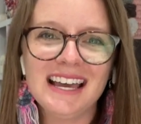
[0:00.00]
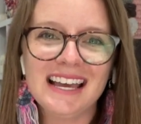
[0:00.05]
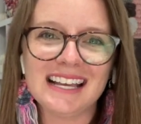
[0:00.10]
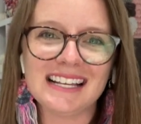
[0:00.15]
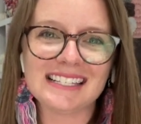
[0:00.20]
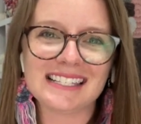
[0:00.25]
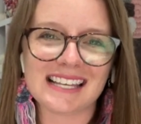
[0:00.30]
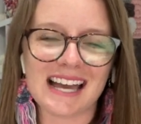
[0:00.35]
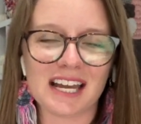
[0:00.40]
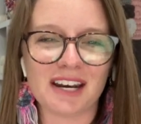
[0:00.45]

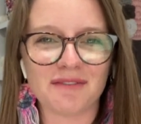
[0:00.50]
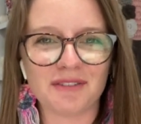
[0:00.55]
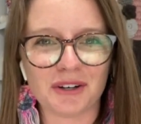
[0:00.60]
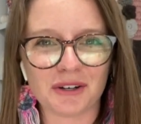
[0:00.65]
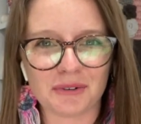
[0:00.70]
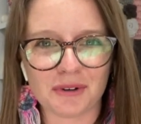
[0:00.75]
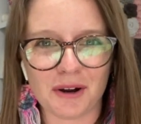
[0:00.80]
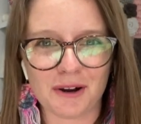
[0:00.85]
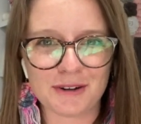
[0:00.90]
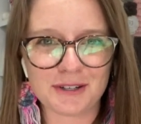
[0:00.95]
inside of your
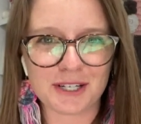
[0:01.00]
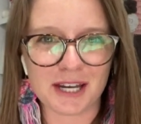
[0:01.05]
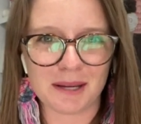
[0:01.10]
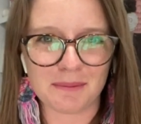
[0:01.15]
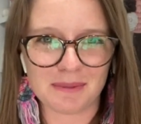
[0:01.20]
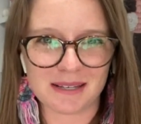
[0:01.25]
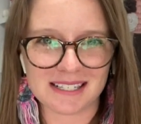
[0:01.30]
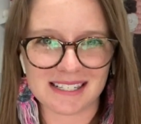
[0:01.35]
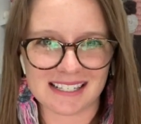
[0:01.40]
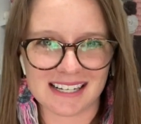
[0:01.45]
crochet
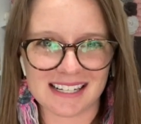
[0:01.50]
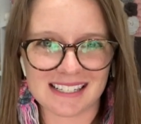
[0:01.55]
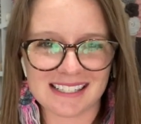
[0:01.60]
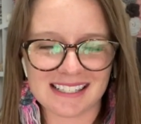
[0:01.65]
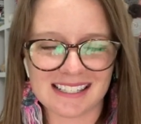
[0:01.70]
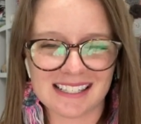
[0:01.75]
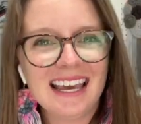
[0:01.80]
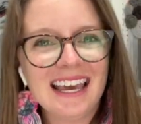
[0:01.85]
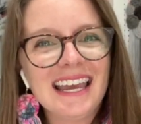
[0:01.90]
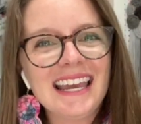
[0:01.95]

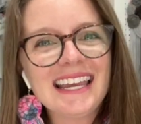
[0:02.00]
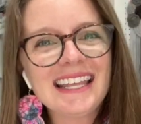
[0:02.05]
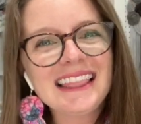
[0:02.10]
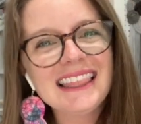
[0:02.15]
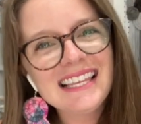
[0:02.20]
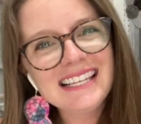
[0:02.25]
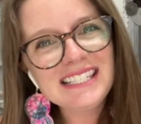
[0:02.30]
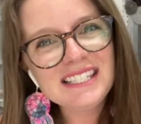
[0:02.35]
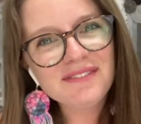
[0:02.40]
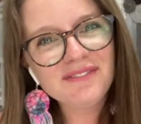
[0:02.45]
business. In
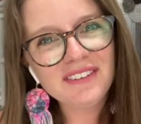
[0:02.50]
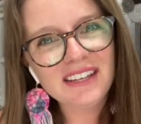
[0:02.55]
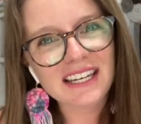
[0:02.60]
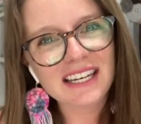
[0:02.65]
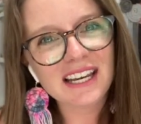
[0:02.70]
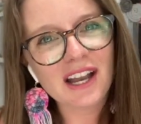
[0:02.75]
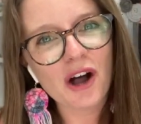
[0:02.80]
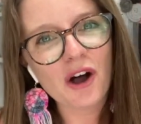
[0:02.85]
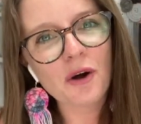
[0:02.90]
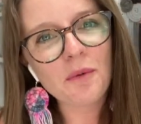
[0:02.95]
this
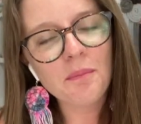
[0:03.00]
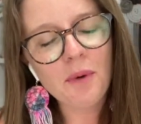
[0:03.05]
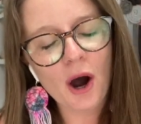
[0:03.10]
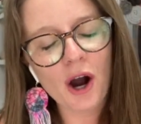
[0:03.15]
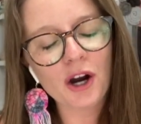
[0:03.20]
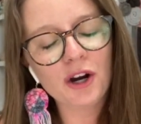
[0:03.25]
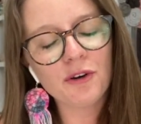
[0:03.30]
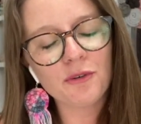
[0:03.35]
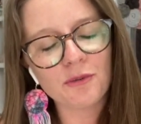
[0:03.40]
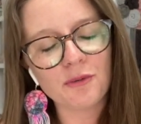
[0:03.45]
video,
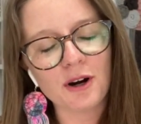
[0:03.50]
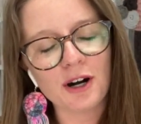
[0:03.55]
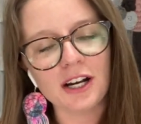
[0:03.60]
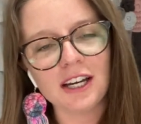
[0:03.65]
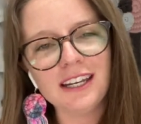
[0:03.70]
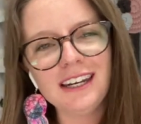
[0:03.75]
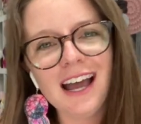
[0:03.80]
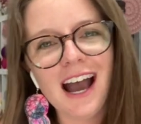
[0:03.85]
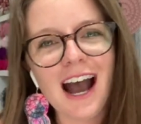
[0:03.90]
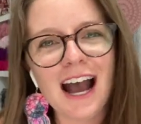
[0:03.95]
part
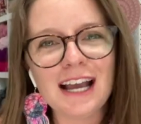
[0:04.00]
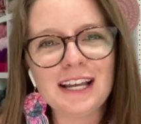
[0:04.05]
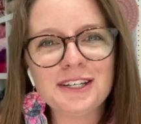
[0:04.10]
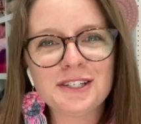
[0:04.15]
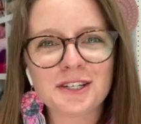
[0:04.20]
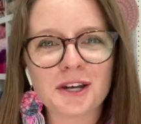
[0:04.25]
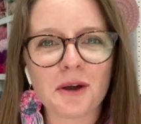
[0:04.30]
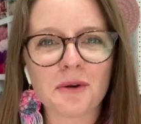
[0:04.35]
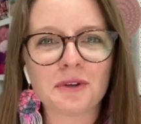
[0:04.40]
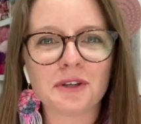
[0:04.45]
one, I
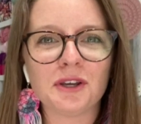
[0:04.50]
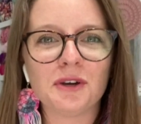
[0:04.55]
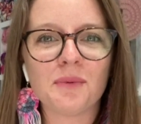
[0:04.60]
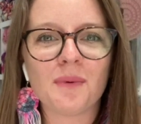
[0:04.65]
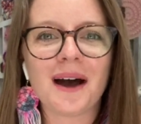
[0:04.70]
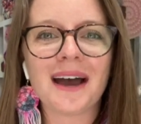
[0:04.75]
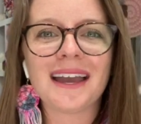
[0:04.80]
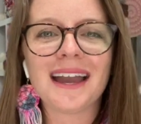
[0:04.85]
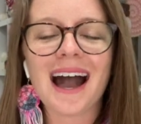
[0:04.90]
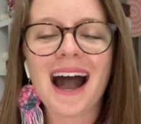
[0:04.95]
show you
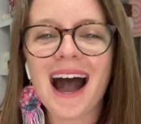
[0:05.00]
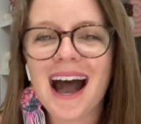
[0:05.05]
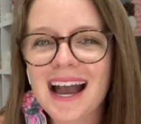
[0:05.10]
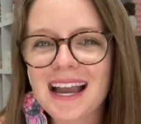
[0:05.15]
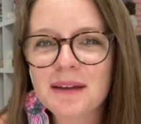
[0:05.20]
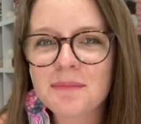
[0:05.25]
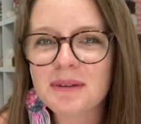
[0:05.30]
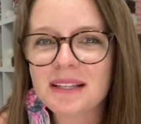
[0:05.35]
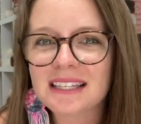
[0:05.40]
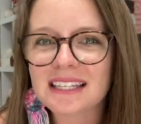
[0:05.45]
why
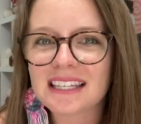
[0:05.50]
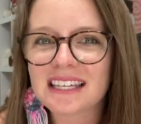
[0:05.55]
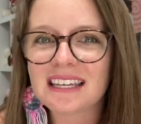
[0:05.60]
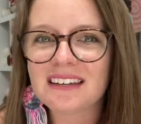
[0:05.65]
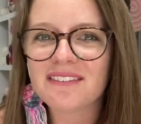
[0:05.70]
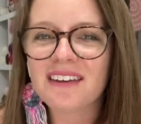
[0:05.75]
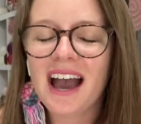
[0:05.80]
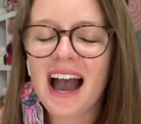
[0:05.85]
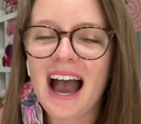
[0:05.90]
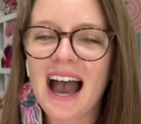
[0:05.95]
I
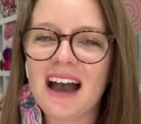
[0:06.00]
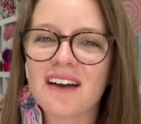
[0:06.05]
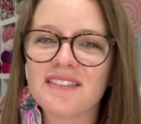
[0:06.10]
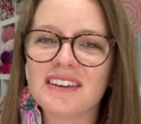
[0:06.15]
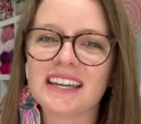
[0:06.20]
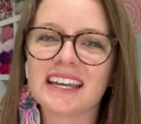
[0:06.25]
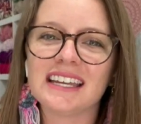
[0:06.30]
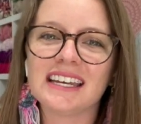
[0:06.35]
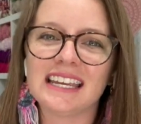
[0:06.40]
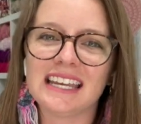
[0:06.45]
believe
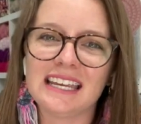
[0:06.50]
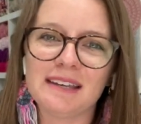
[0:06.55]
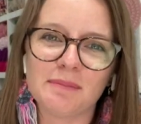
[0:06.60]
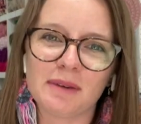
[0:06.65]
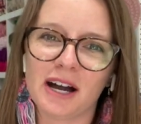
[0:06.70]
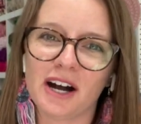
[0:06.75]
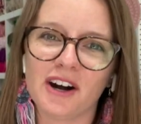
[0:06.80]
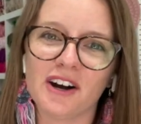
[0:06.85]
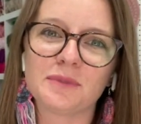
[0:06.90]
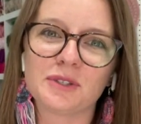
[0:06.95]
having an
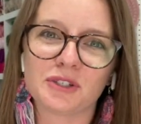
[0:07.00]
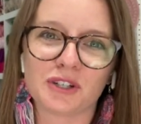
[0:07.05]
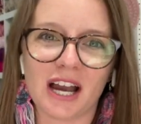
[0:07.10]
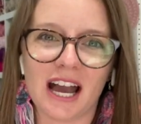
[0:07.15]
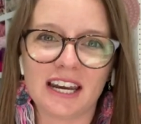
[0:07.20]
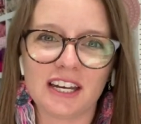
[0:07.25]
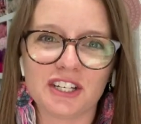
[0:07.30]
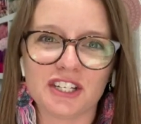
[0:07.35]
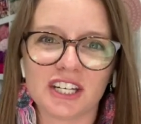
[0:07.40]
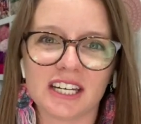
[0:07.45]
email
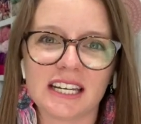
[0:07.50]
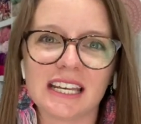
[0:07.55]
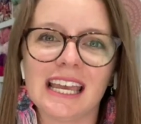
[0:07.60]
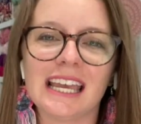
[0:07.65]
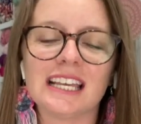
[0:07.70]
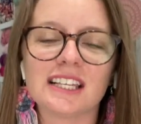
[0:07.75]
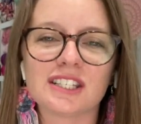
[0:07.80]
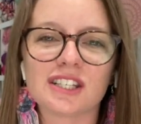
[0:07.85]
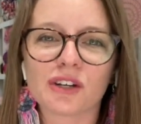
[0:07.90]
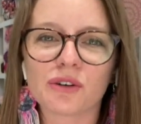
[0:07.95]
strategy
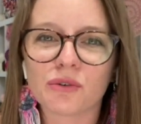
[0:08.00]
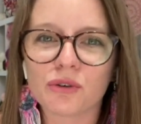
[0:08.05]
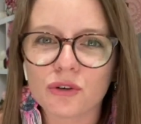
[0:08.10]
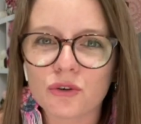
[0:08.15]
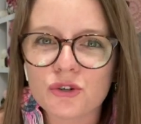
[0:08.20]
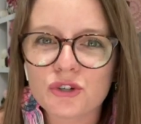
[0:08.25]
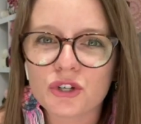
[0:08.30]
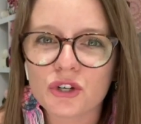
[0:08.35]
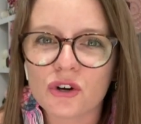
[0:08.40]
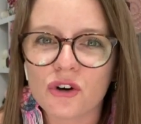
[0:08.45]
is
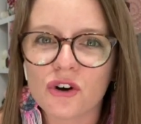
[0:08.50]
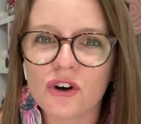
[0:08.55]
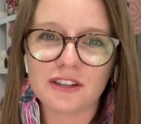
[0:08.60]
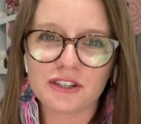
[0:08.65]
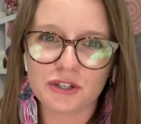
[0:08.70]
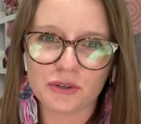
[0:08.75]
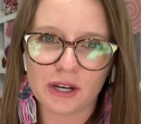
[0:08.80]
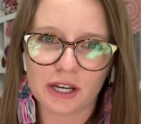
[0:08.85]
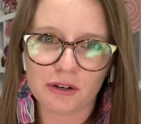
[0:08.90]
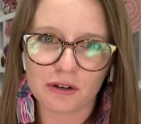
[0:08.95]
crucial
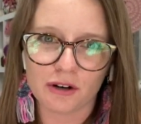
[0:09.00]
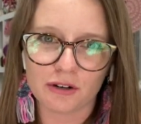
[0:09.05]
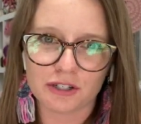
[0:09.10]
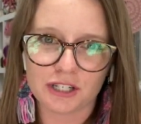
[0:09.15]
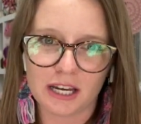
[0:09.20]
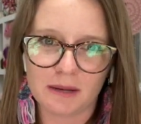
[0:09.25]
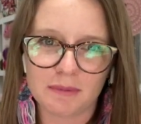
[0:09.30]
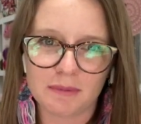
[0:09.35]
to a crochet